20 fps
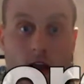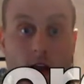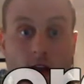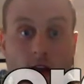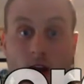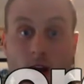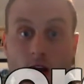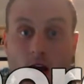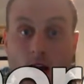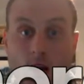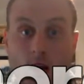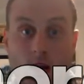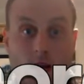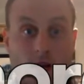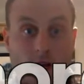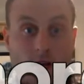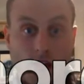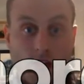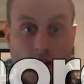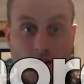in
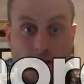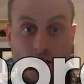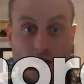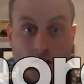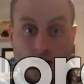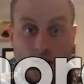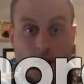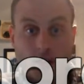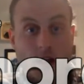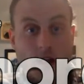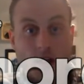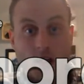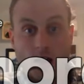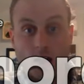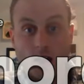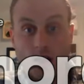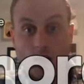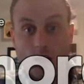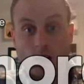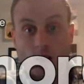every and
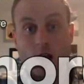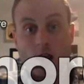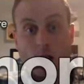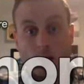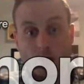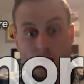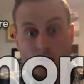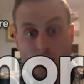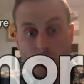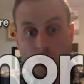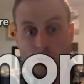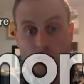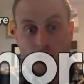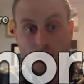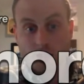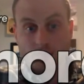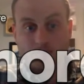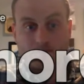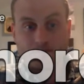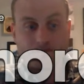any application.